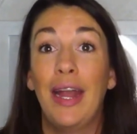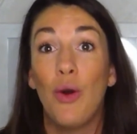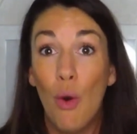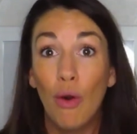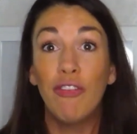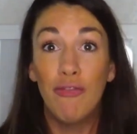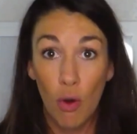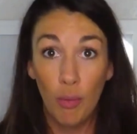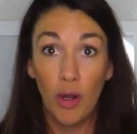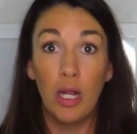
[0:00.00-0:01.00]
client, or
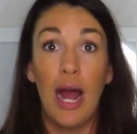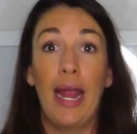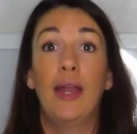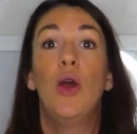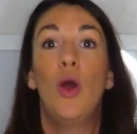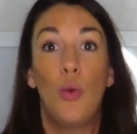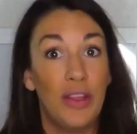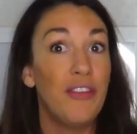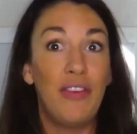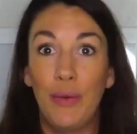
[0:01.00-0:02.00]
former client,
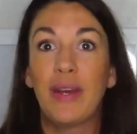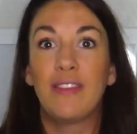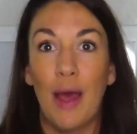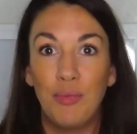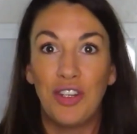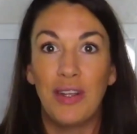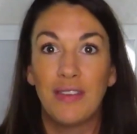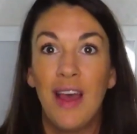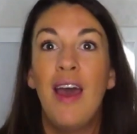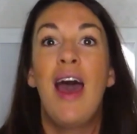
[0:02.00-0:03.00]
with a few
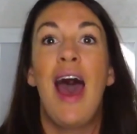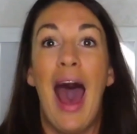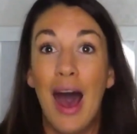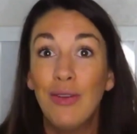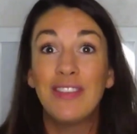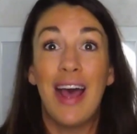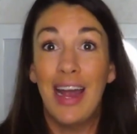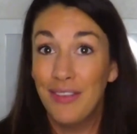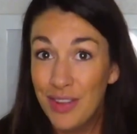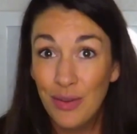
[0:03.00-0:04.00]
exceptions.
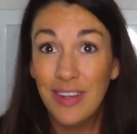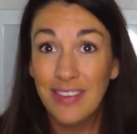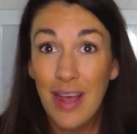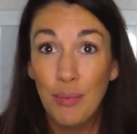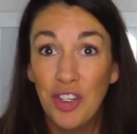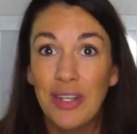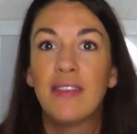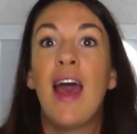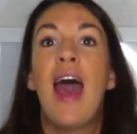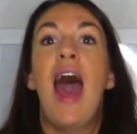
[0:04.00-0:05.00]
Outside of those
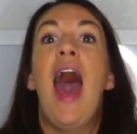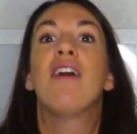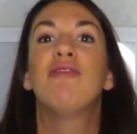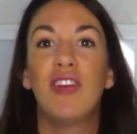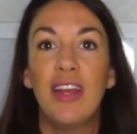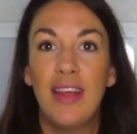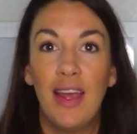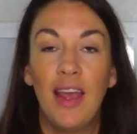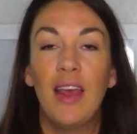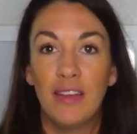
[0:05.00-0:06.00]
exceptions,
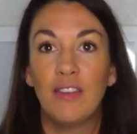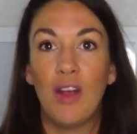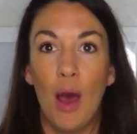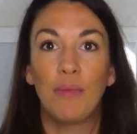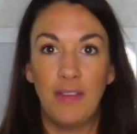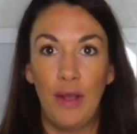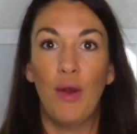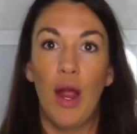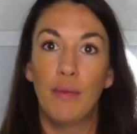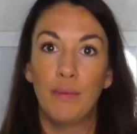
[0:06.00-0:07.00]
everything is top
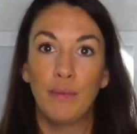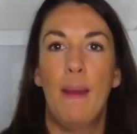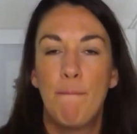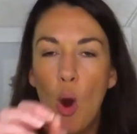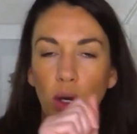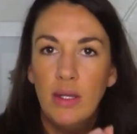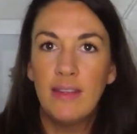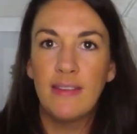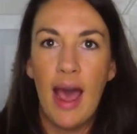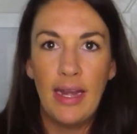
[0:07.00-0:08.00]
secret.
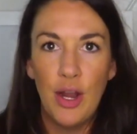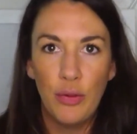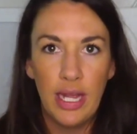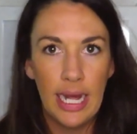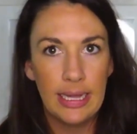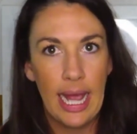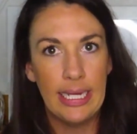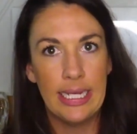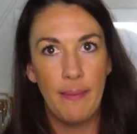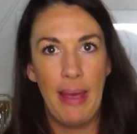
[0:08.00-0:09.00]
Important side note that I'd
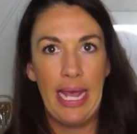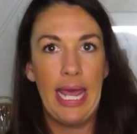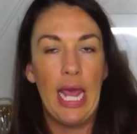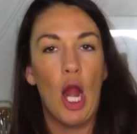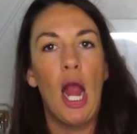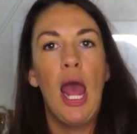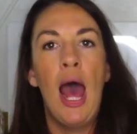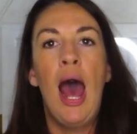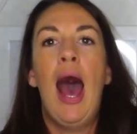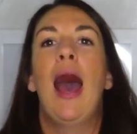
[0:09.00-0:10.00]
like to make here.
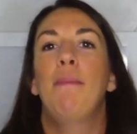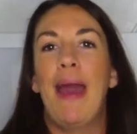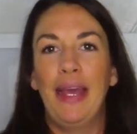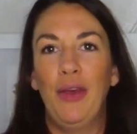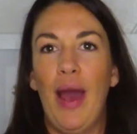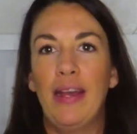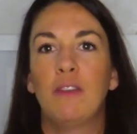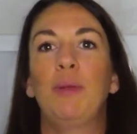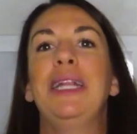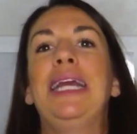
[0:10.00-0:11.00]
I beg you
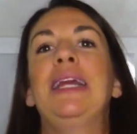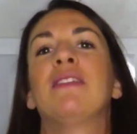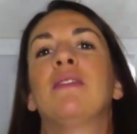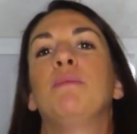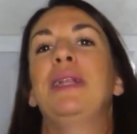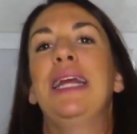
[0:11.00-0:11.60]
guys, please